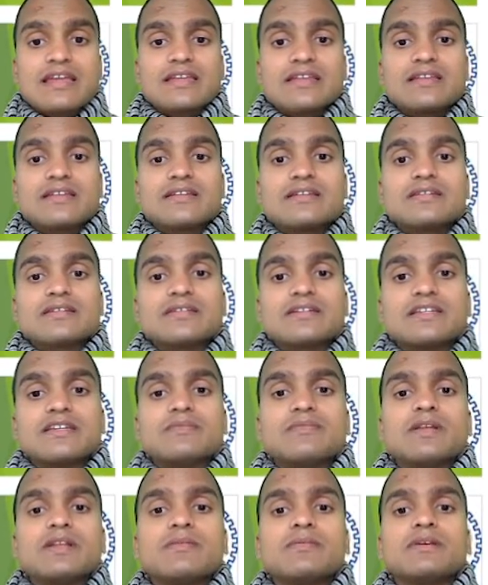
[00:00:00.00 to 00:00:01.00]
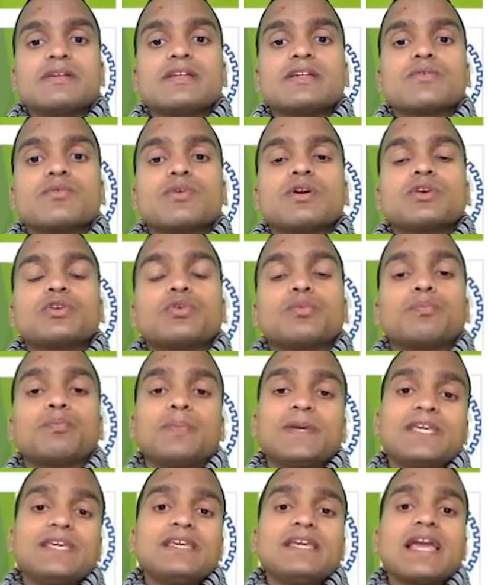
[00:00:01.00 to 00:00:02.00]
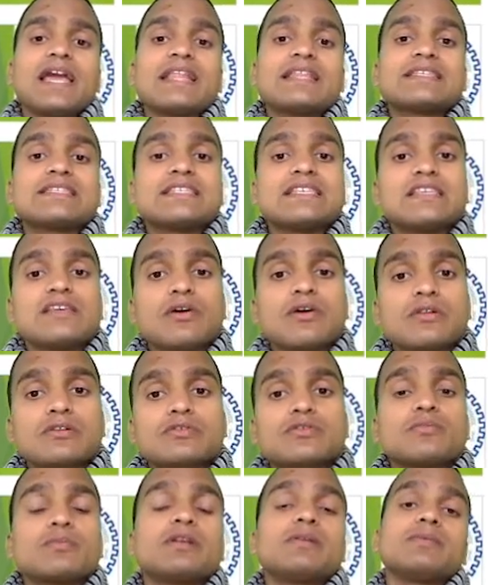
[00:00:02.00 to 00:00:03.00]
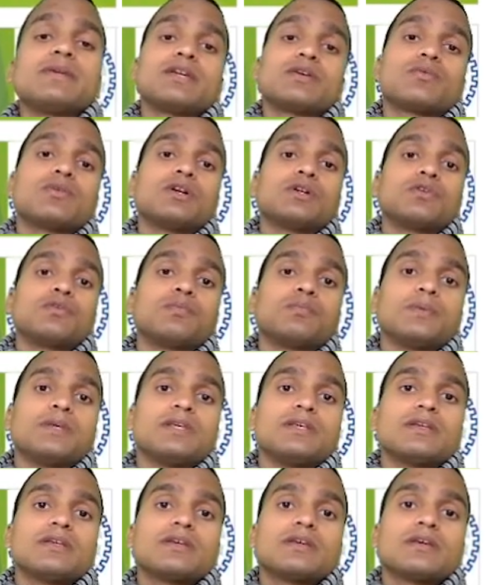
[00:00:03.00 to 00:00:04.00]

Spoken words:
line T will be equal to P and C also will be equal to P.